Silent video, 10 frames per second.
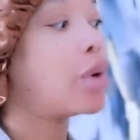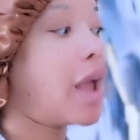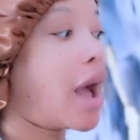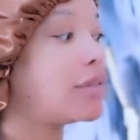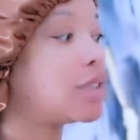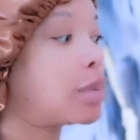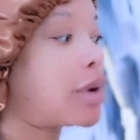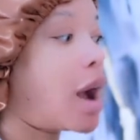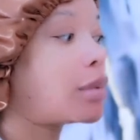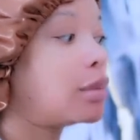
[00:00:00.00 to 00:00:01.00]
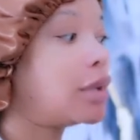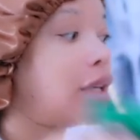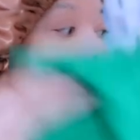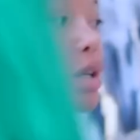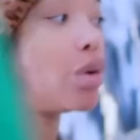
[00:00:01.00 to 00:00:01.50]
would have to
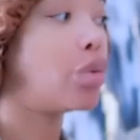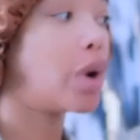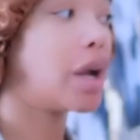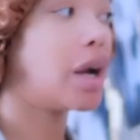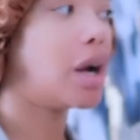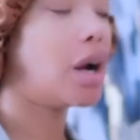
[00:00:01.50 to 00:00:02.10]
probably wear